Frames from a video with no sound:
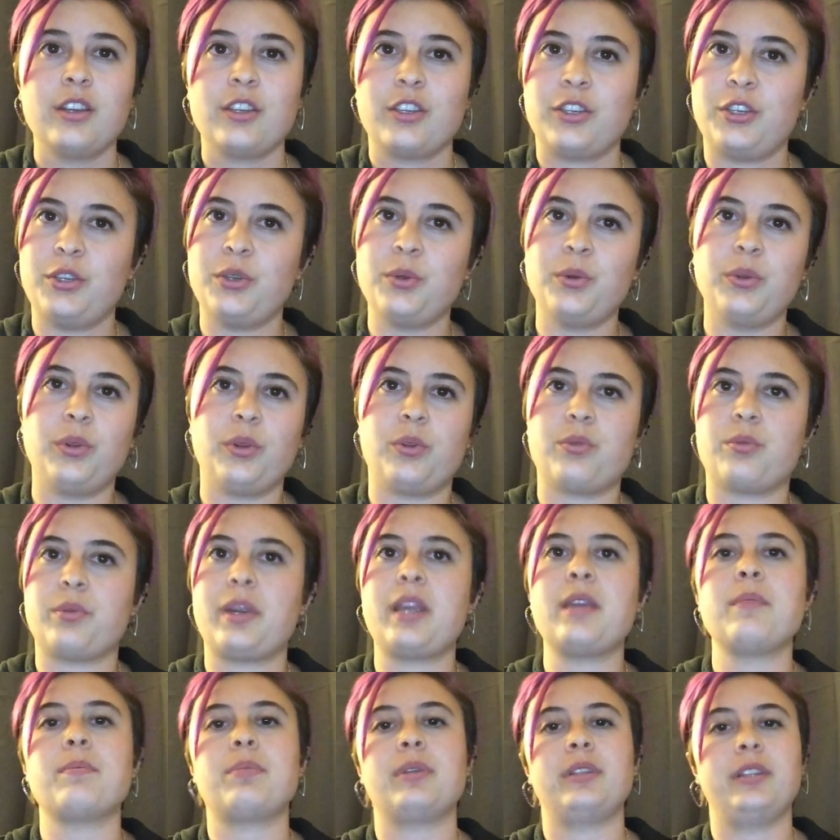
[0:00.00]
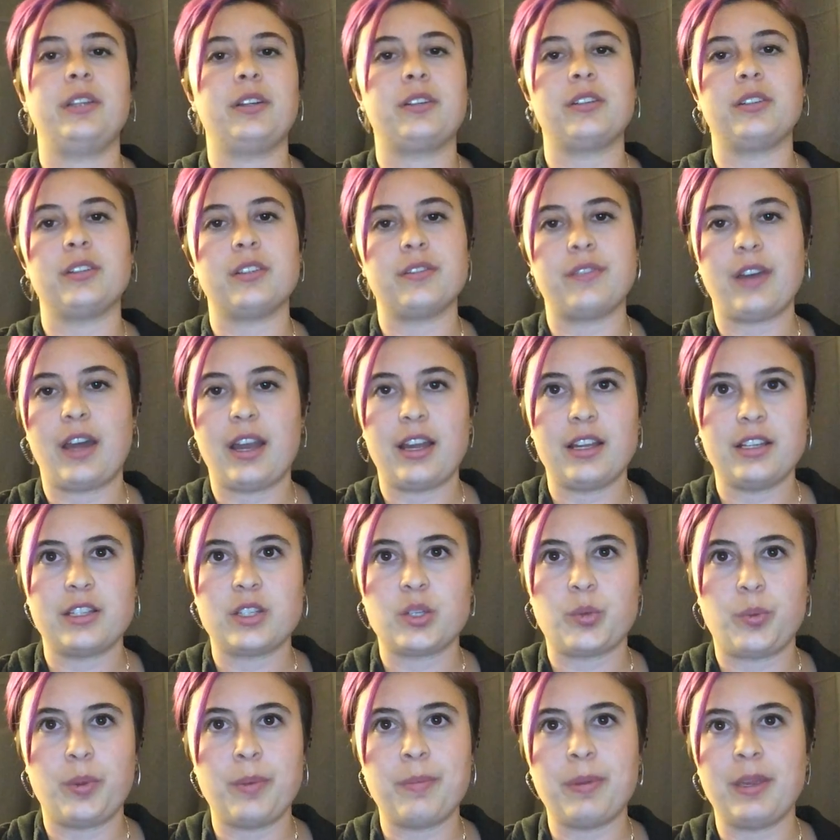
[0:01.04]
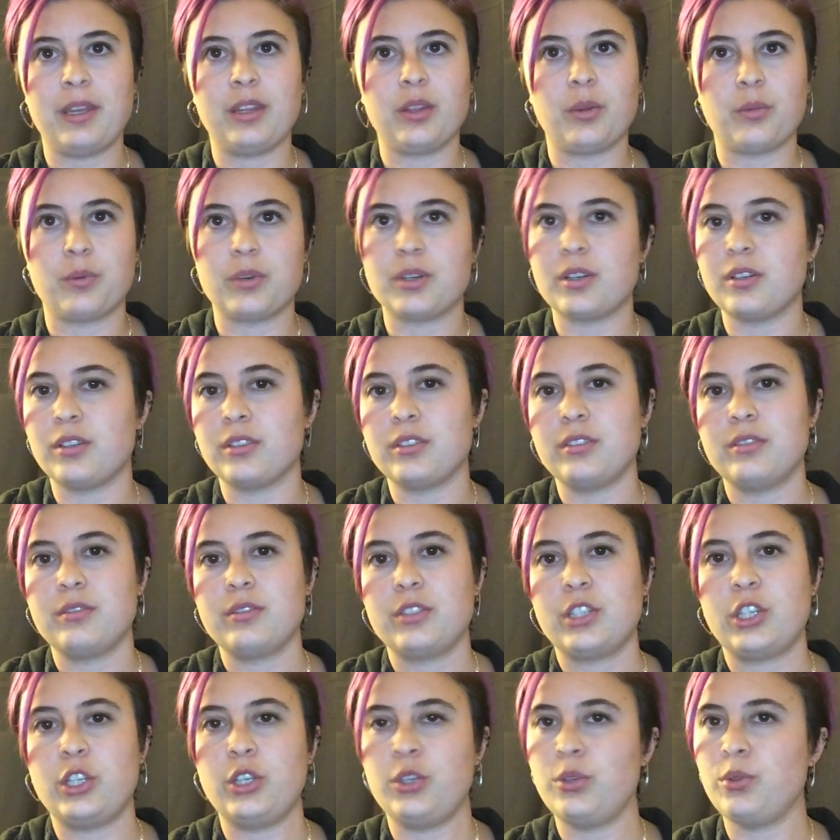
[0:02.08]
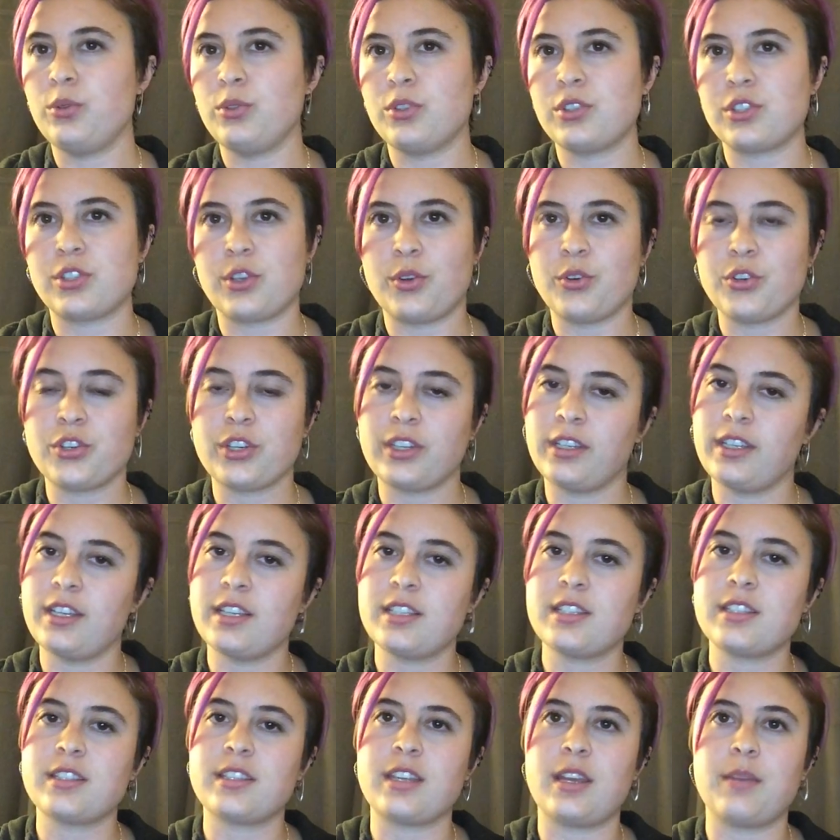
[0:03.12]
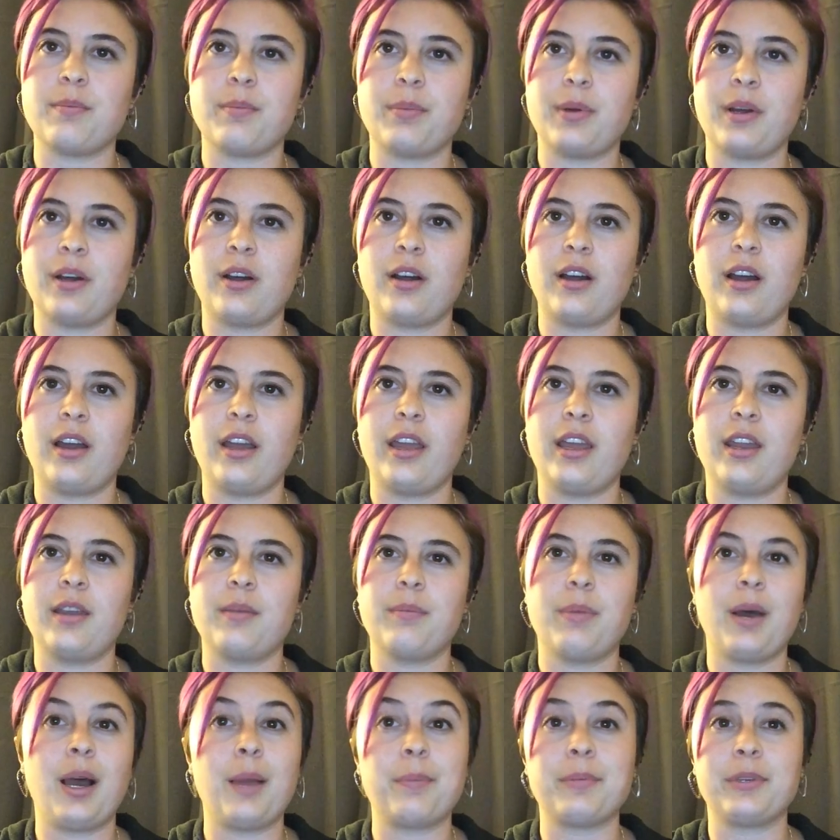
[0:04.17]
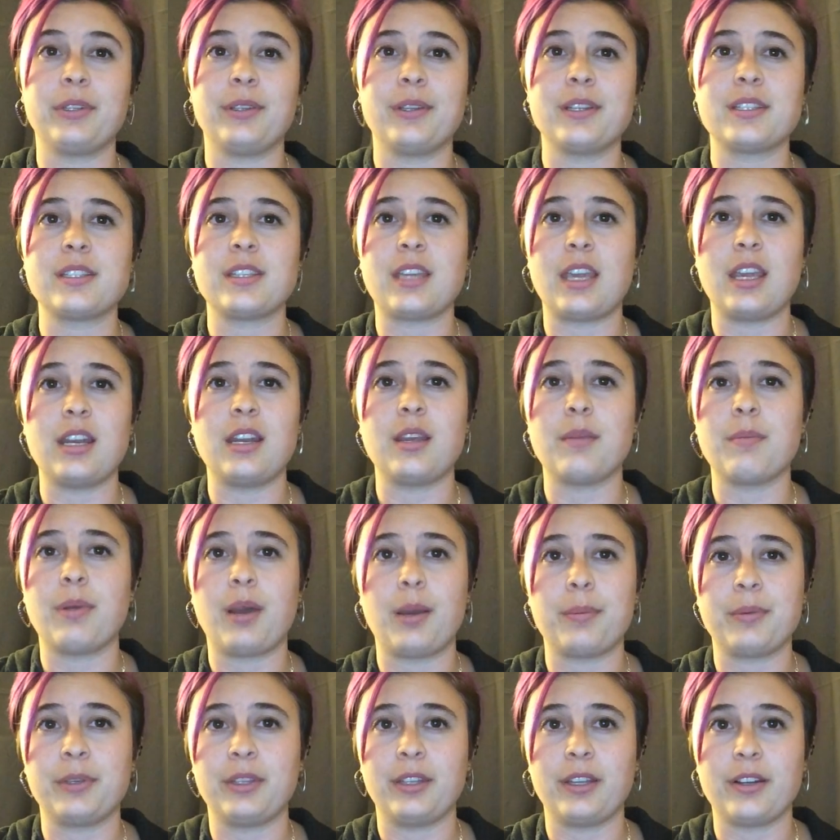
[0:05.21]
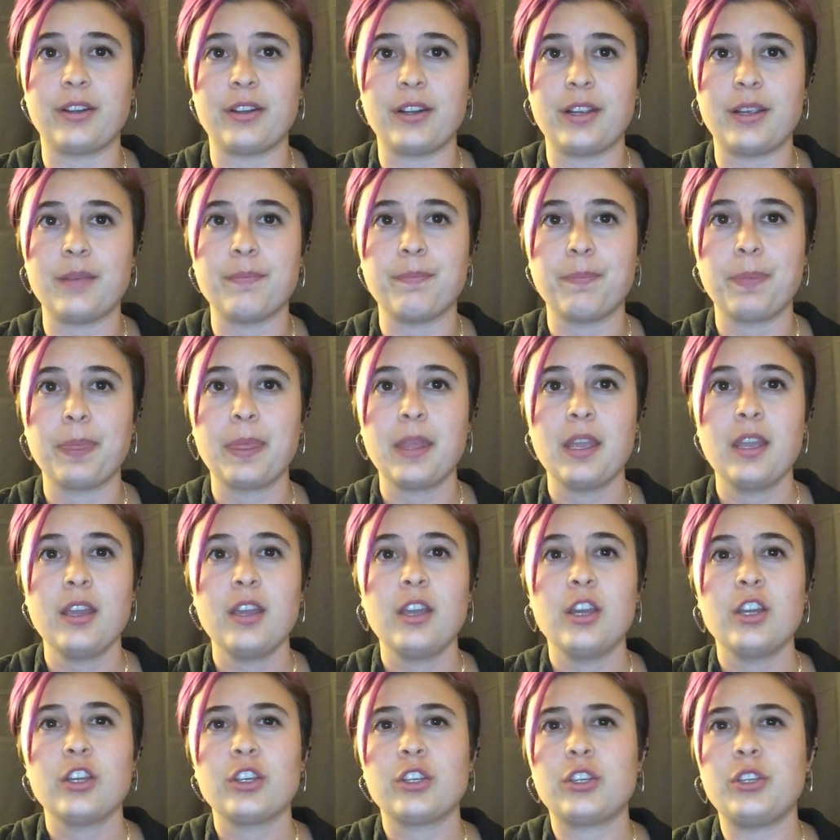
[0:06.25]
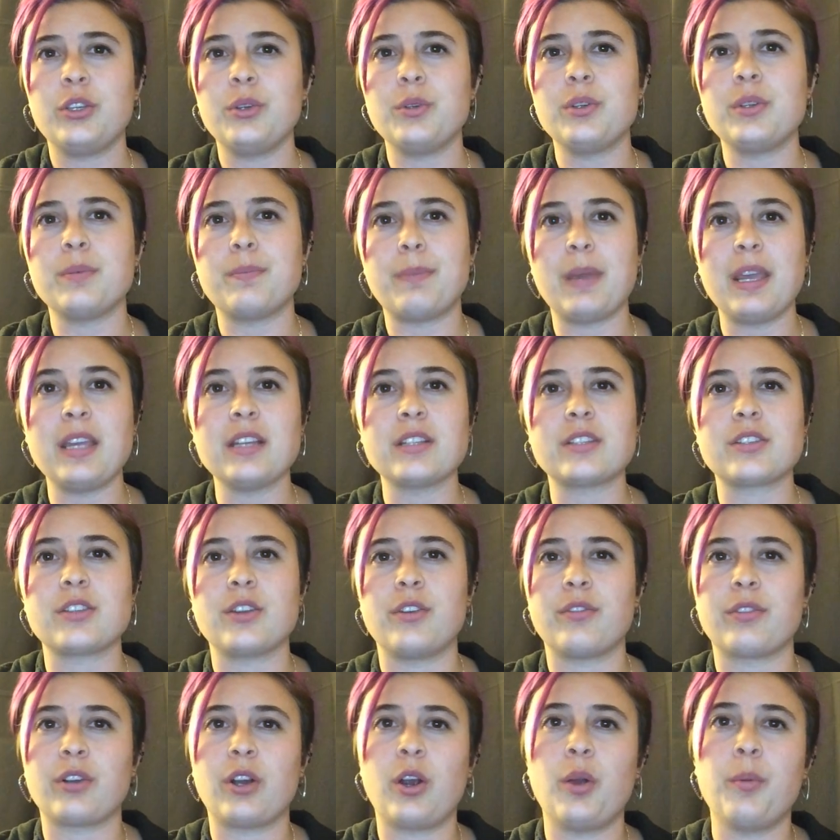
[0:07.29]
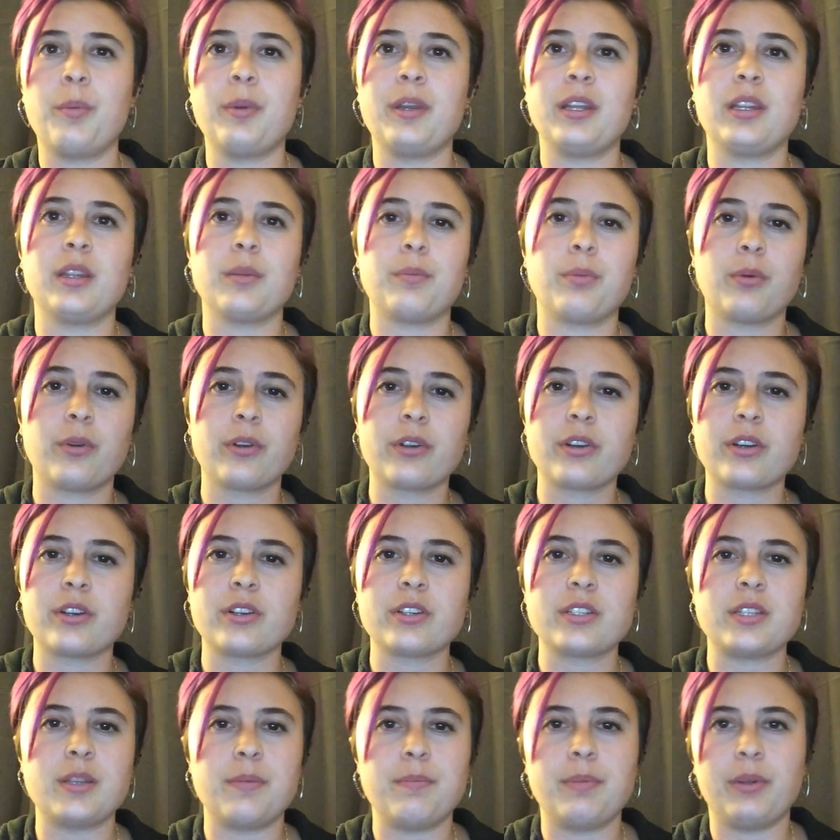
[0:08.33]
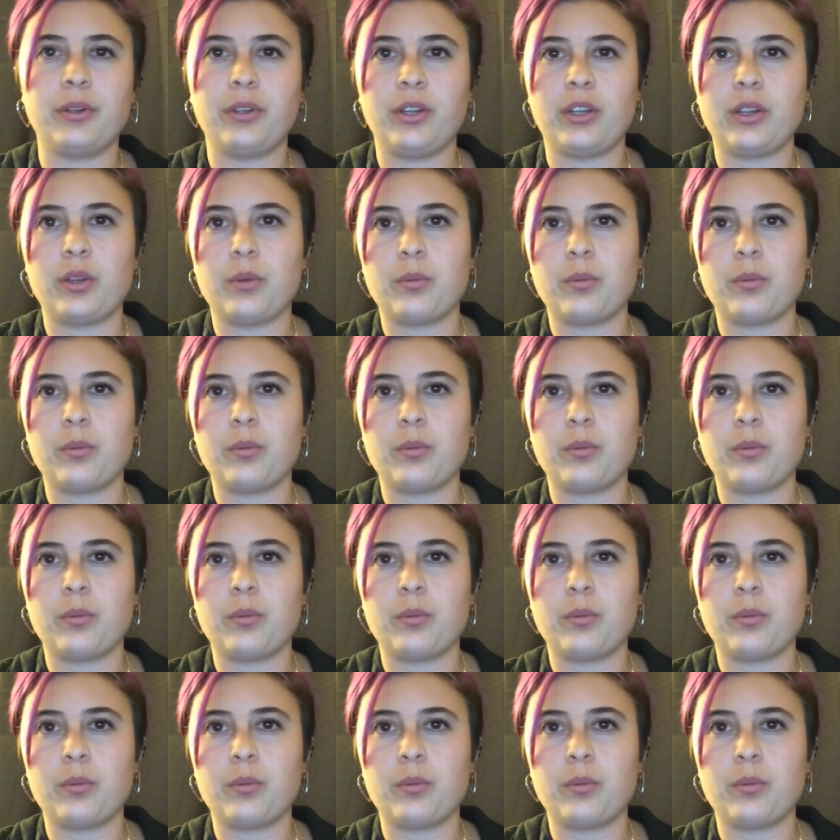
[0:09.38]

Cue the great political divide sweeping the world. Cue socialists and populists gaining popularity. Cue debates over opening the borders and building